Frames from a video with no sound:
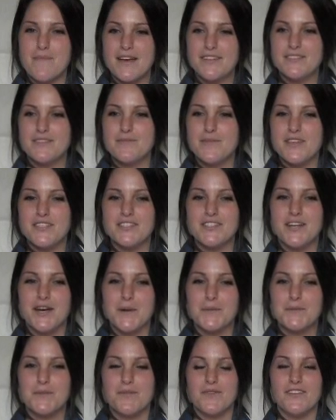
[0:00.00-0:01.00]
masturbation
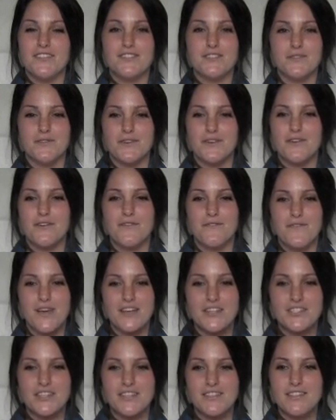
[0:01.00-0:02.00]
helps prevent cervical
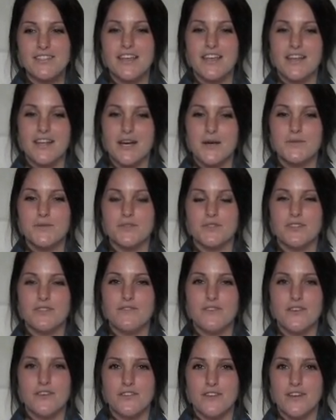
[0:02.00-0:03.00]
infections and helps
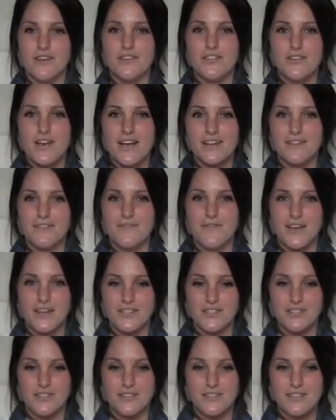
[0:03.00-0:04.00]
relieve urinary tract
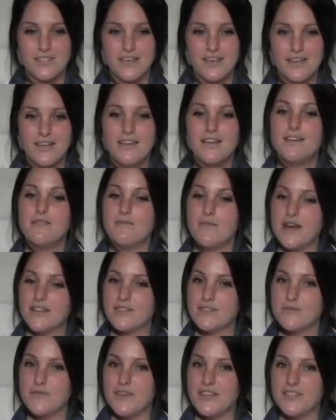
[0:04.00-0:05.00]
infections.
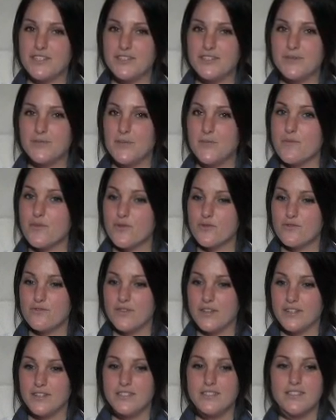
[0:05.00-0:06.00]
Masturbation has been
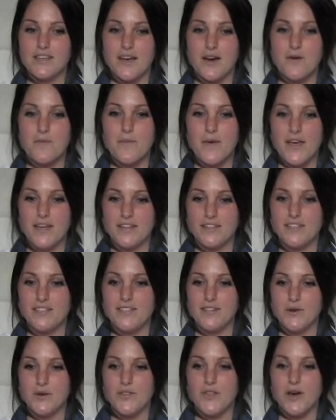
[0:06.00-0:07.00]
proven to help men to
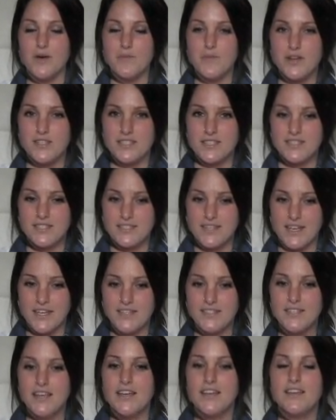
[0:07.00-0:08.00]
deal with unpleasant
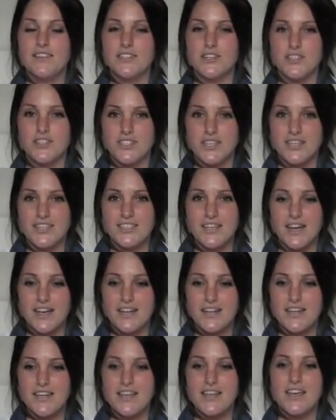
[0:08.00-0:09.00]
states such as
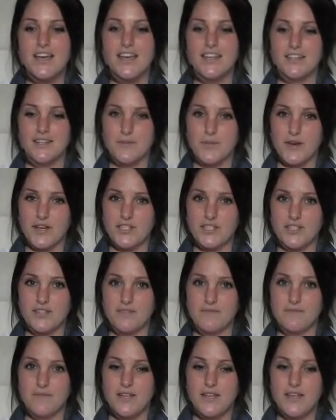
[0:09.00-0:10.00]
anxiety and
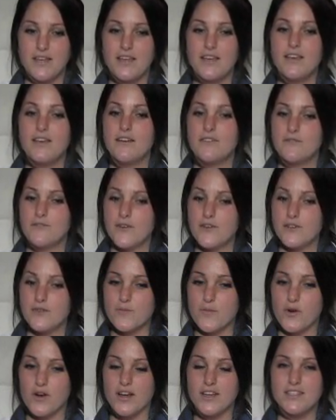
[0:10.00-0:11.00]
depression.
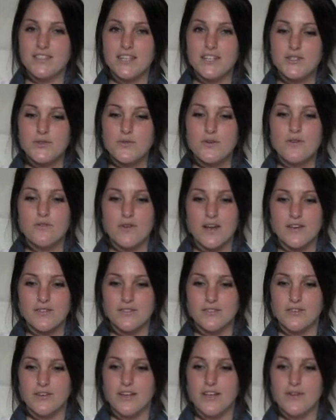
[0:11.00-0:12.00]
Furthermore, sexual
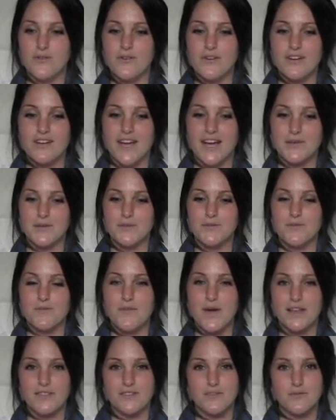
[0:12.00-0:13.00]
arousal and orgasms
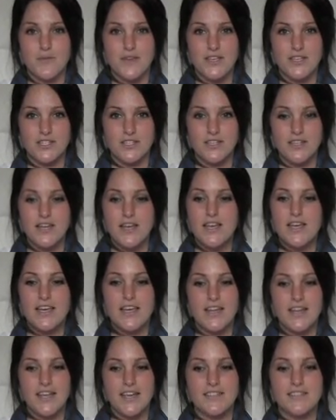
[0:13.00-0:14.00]
from masturbation
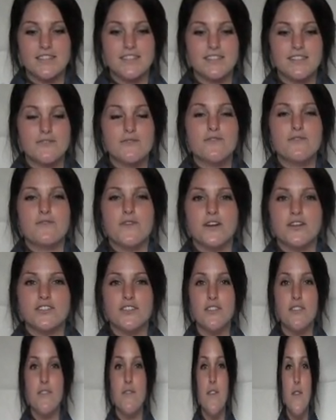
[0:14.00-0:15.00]
enhances several
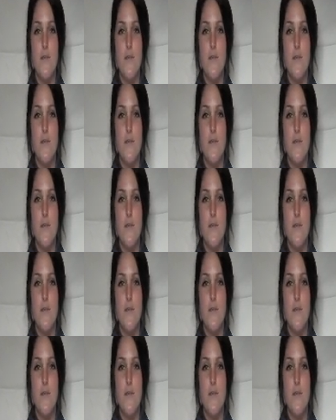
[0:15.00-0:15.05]
functions